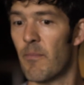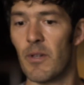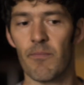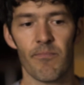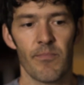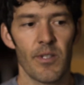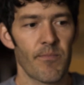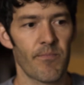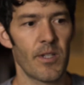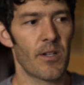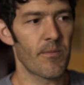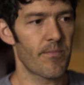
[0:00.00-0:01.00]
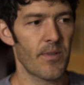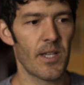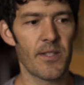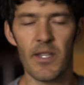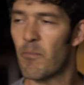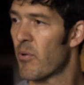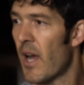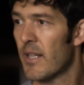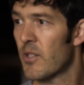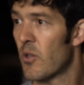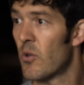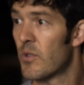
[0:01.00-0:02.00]
I mean, it's
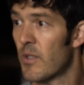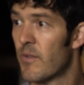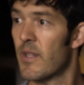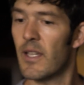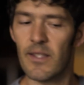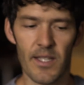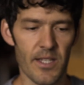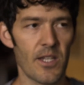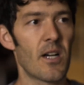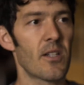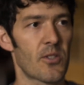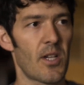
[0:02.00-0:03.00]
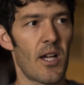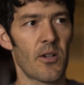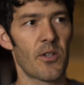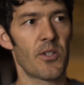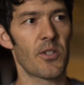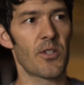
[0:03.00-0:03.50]
impractical to think that a young child could